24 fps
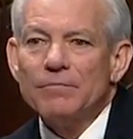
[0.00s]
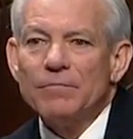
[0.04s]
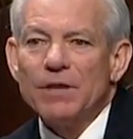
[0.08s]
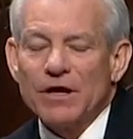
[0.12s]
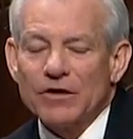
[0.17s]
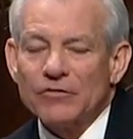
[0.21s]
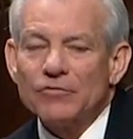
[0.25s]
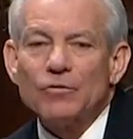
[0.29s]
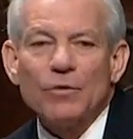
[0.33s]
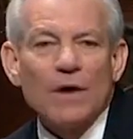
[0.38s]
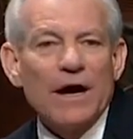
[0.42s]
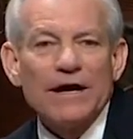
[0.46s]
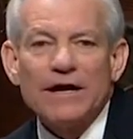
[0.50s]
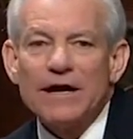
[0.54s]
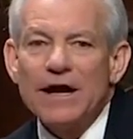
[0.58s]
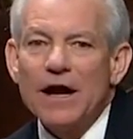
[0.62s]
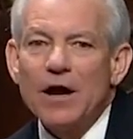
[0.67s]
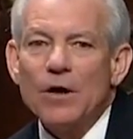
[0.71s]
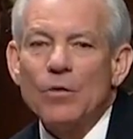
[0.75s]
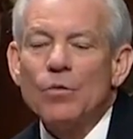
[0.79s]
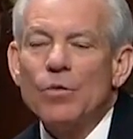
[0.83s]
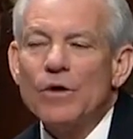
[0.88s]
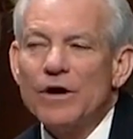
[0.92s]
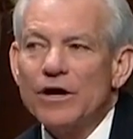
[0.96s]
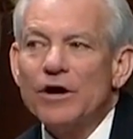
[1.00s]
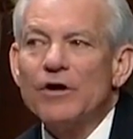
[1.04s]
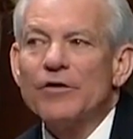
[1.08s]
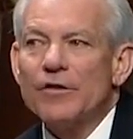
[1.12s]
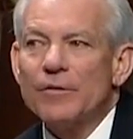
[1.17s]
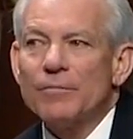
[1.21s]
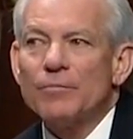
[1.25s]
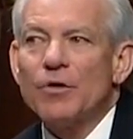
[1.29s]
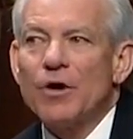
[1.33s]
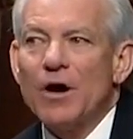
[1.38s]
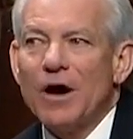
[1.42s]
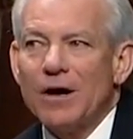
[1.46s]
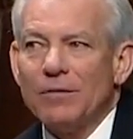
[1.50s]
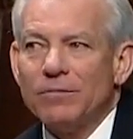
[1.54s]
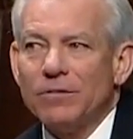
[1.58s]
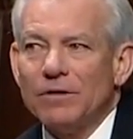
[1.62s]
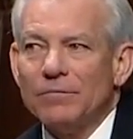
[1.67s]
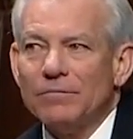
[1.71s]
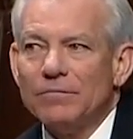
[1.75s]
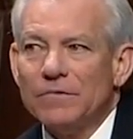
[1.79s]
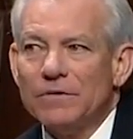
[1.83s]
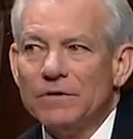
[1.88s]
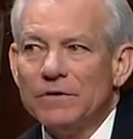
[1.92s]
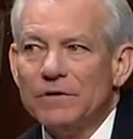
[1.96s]
Because right now we are the
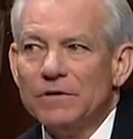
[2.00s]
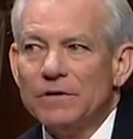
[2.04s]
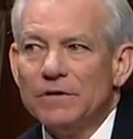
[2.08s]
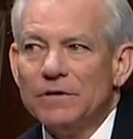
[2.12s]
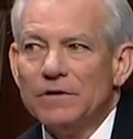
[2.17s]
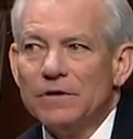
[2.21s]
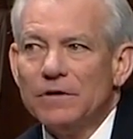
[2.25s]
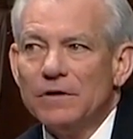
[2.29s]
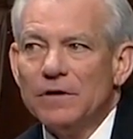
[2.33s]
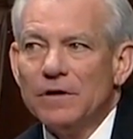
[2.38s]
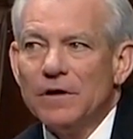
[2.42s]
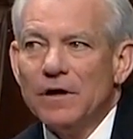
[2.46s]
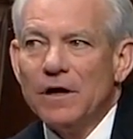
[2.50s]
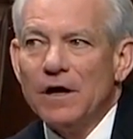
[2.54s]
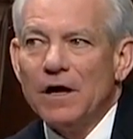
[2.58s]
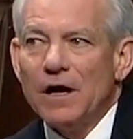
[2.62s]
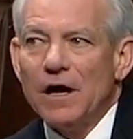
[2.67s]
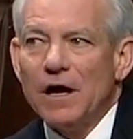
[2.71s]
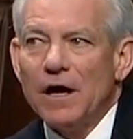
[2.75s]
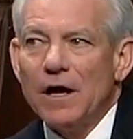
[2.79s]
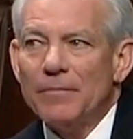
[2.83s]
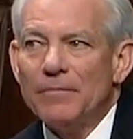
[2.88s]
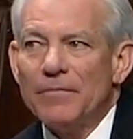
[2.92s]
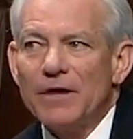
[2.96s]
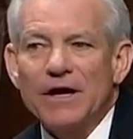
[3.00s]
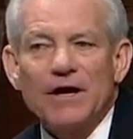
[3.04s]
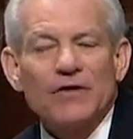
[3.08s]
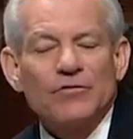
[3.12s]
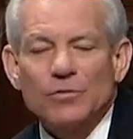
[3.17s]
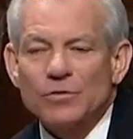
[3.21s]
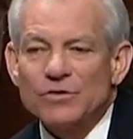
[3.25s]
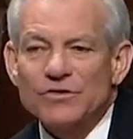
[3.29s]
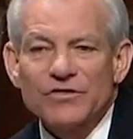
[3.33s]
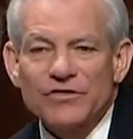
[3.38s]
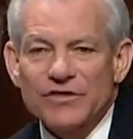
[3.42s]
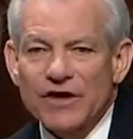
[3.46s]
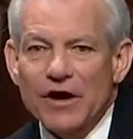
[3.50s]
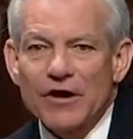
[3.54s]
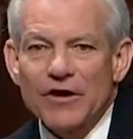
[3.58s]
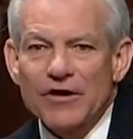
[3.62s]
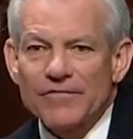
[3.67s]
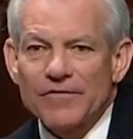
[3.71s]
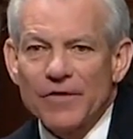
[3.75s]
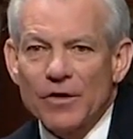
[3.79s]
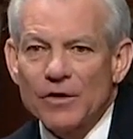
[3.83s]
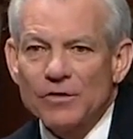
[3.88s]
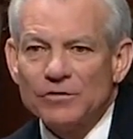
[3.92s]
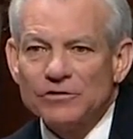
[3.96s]
problem, um, because we're scared
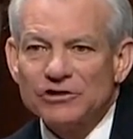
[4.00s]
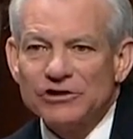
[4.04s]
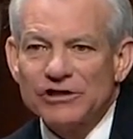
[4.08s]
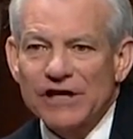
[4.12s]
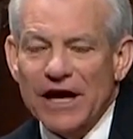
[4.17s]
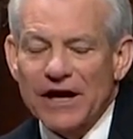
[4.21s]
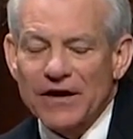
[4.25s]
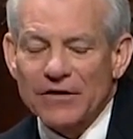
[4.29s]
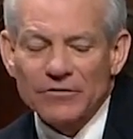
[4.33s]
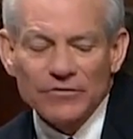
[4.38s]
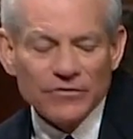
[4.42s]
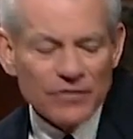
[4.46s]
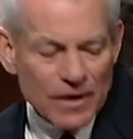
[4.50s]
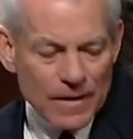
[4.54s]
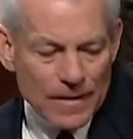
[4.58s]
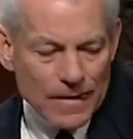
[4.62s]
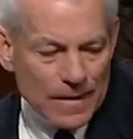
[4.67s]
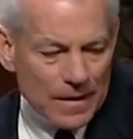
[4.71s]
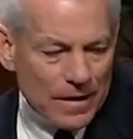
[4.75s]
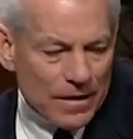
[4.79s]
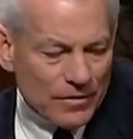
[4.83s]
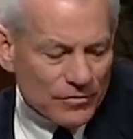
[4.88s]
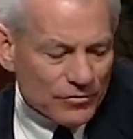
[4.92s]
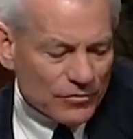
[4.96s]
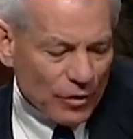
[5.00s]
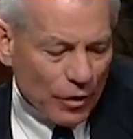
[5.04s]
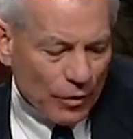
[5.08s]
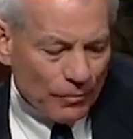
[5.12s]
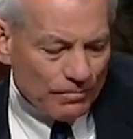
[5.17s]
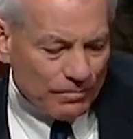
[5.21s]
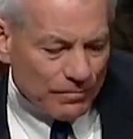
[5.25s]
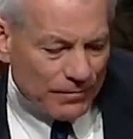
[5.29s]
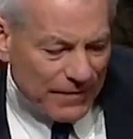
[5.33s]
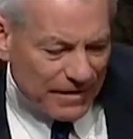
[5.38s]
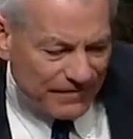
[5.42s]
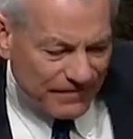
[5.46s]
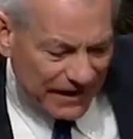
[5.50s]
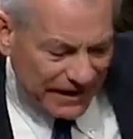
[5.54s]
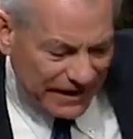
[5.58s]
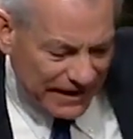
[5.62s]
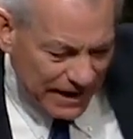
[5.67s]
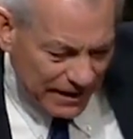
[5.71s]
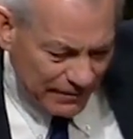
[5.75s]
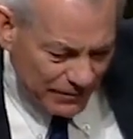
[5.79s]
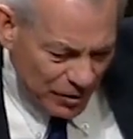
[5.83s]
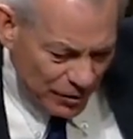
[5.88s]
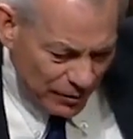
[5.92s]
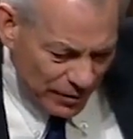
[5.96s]
of our own shadows. So if I
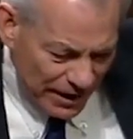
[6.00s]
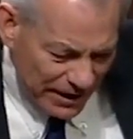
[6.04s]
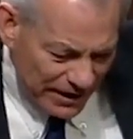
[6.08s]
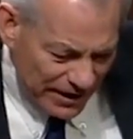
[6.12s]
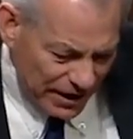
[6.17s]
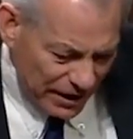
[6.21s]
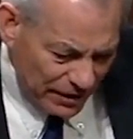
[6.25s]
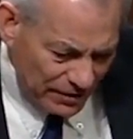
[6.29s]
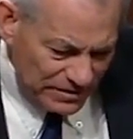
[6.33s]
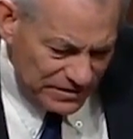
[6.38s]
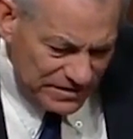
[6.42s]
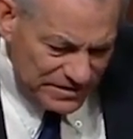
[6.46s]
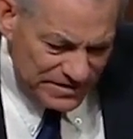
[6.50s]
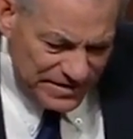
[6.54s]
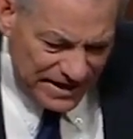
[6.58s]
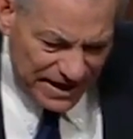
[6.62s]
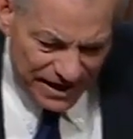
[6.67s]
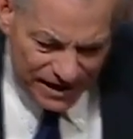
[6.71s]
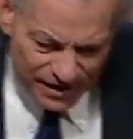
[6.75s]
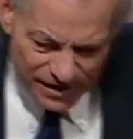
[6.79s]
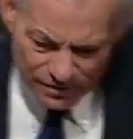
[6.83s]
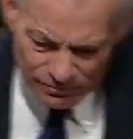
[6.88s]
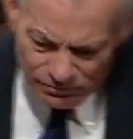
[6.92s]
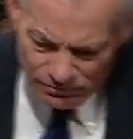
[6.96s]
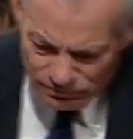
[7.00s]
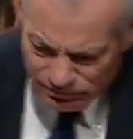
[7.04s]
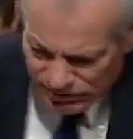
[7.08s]
came to you right now and said,